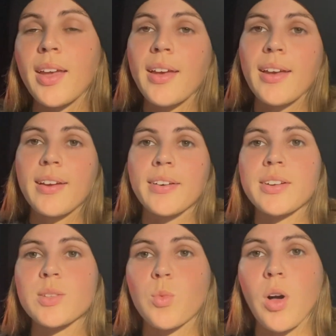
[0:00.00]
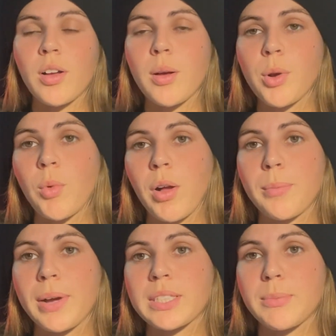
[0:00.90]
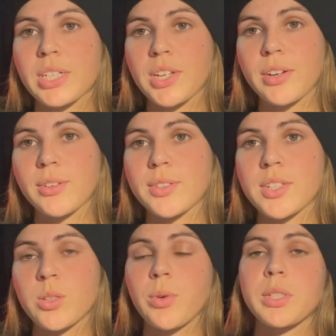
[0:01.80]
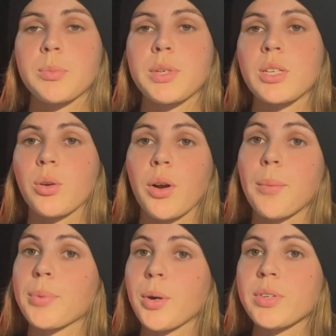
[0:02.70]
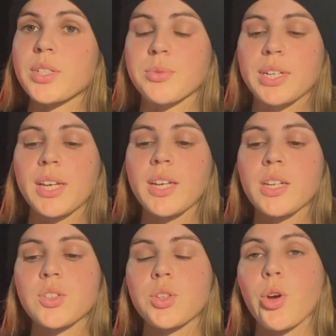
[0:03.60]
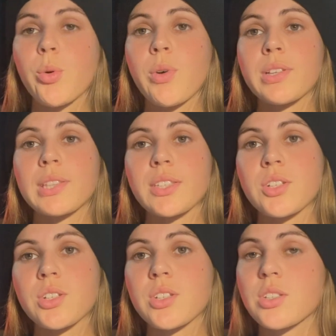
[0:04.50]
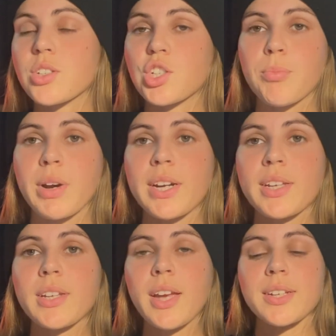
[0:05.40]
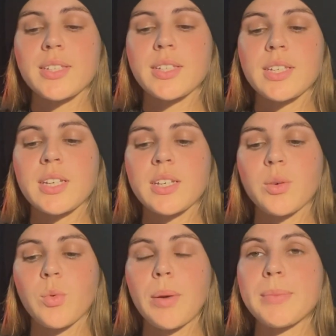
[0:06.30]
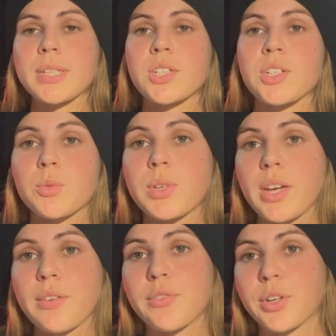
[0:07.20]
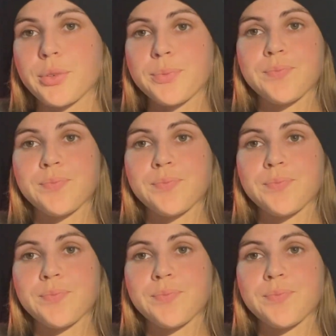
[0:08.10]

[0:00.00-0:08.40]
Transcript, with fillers: Hey Aries, welcome or welcome back to my channel. This is going to be your bonus reading, so let's just jump right in and see what messages we get for you.